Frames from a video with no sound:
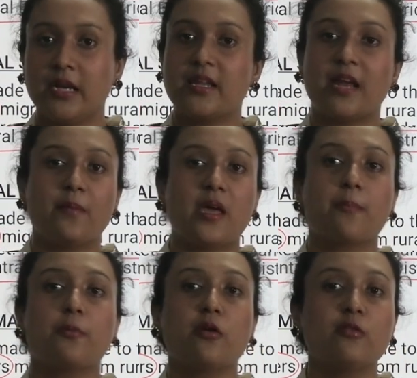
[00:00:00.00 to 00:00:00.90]
it can be
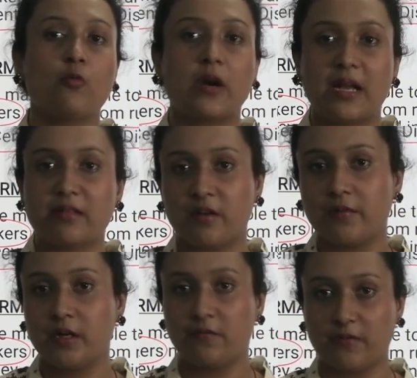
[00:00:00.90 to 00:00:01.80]
approx
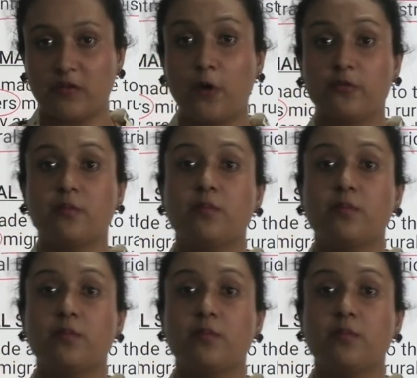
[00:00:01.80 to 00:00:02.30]
1,75,000